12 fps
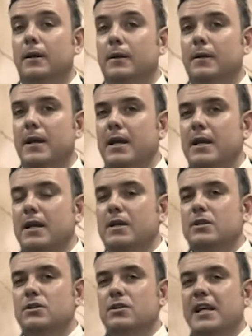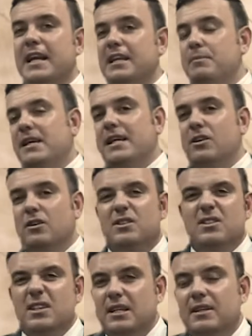okay so the enemy cannot
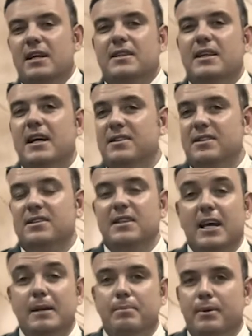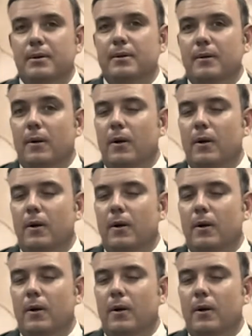see that that sniper